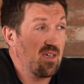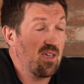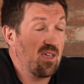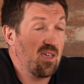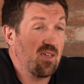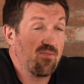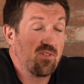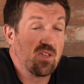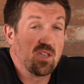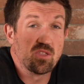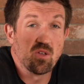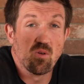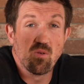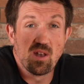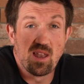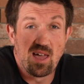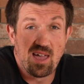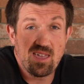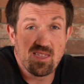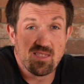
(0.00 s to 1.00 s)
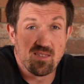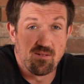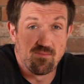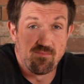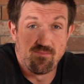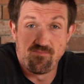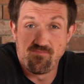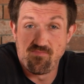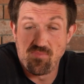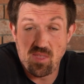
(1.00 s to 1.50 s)
If you don't like
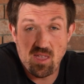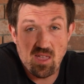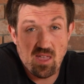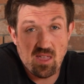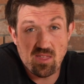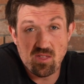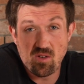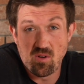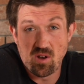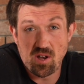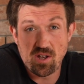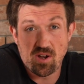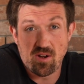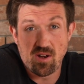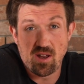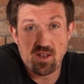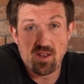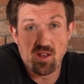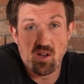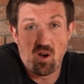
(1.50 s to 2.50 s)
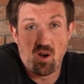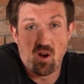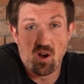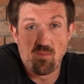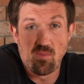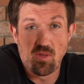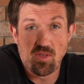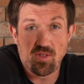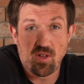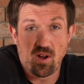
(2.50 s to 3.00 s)
them, it's going to turn into a
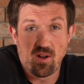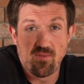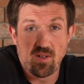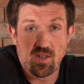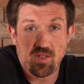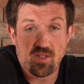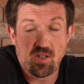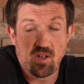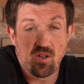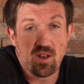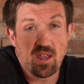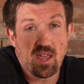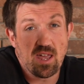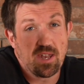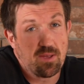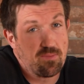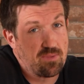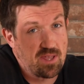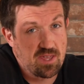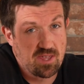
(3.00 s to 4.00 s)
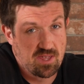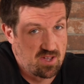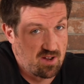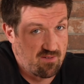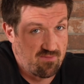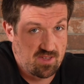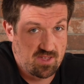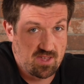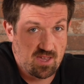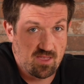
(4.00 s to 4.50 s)
horrible service, and you're going to end up
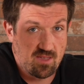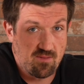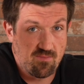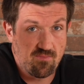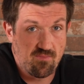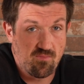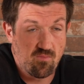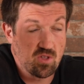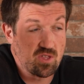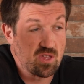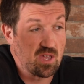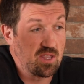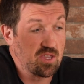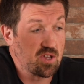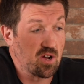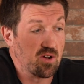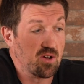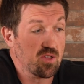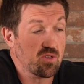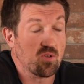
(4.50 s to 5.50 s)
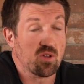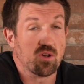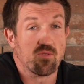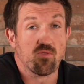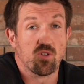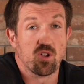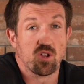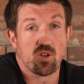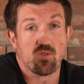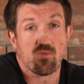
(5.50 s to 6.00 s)
disservicing them, which in turn is going to
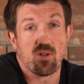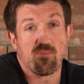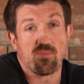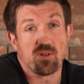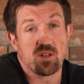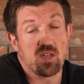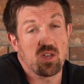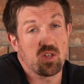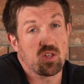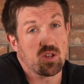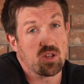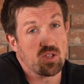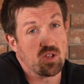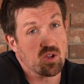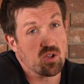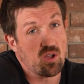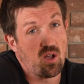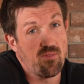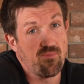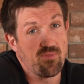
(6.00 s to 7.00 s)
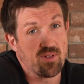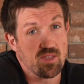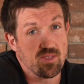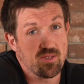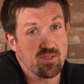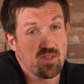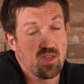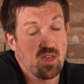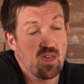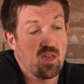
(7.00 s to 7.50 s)
ruin your reputation and your
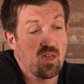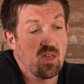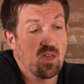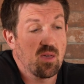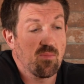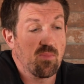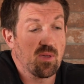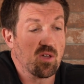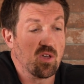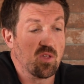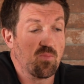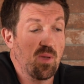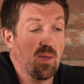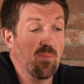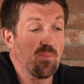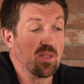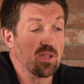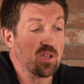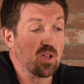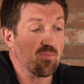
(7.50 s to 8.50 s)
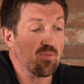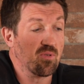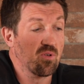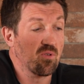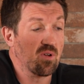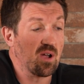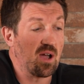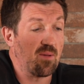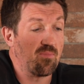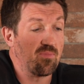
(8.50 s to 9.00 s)
confidence, because people in your
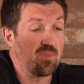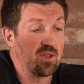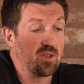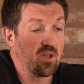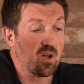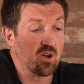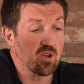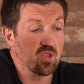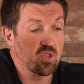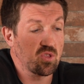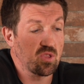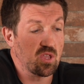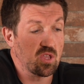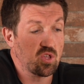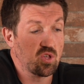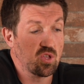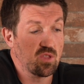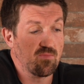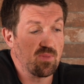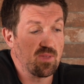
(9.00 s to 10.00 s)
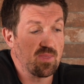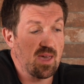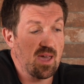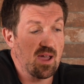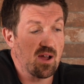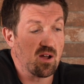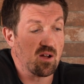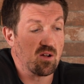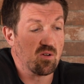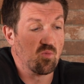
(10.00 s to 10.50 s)
program that shouldn't be
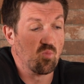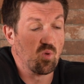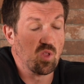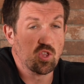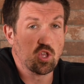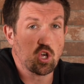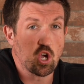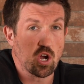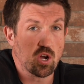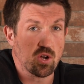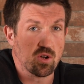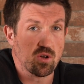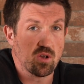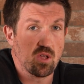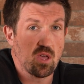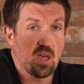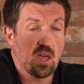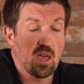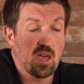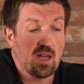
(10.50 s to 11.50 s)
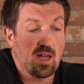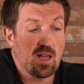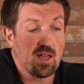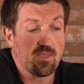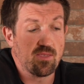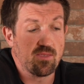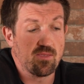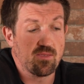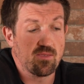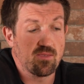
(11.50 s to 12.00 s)
there will churn.
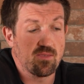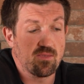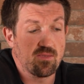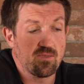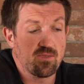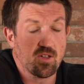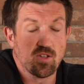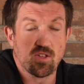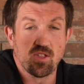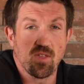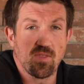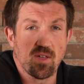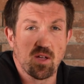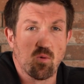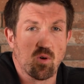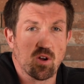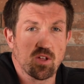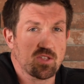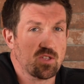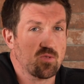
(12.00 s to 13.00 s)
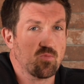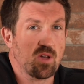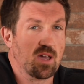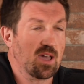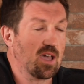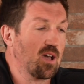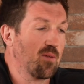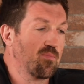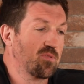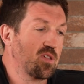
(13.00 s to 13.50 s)
And there's nothing worse than
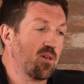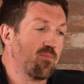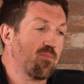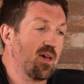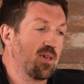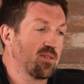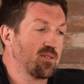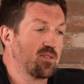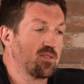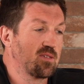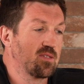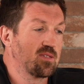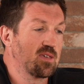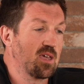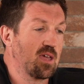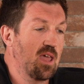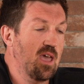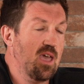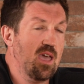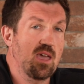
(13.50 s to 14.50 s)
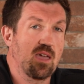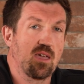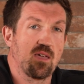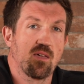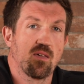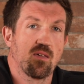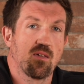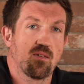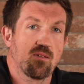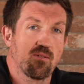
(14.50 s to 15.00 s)
waking up to a message and saying, hey,
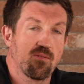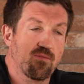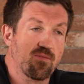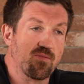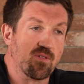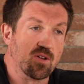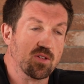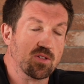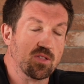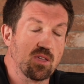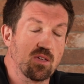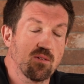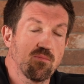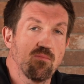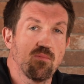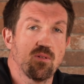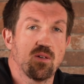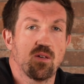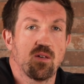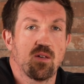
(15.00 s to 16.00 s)
first name,